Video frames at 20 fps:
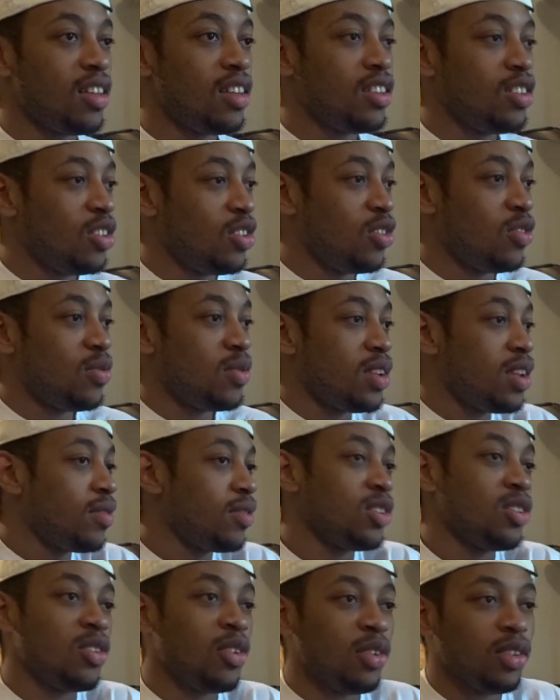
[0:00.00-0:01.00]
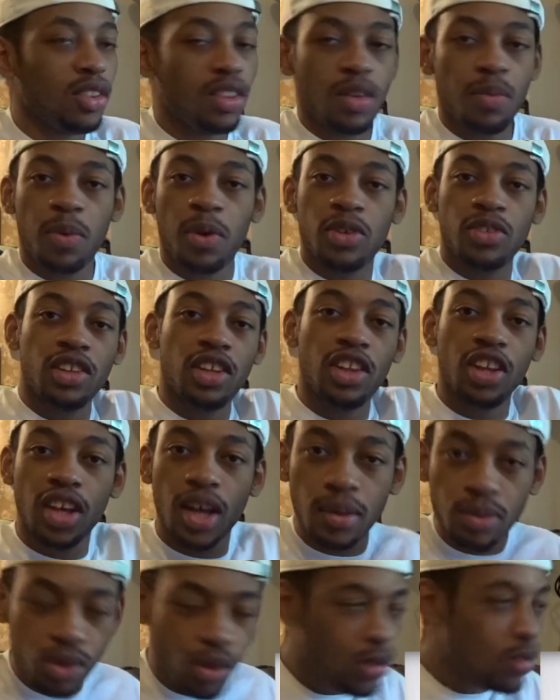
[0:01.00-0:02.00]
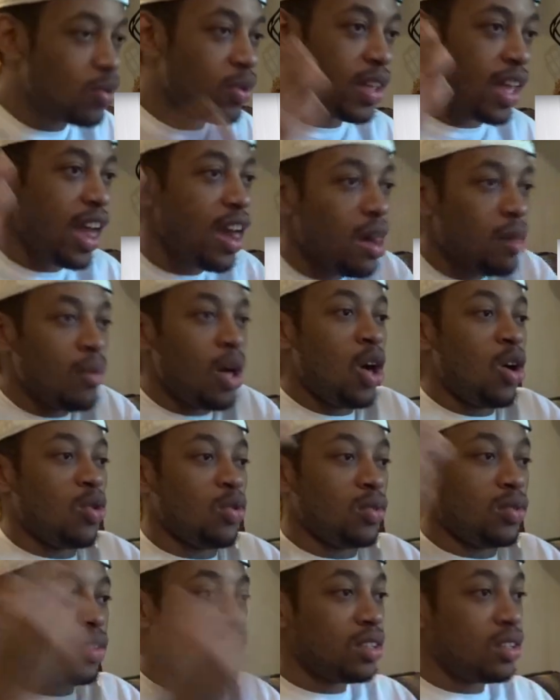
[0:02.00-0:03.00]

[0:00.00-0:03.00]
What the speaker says: You know, whatever. You know, the person they look up to. Elmo.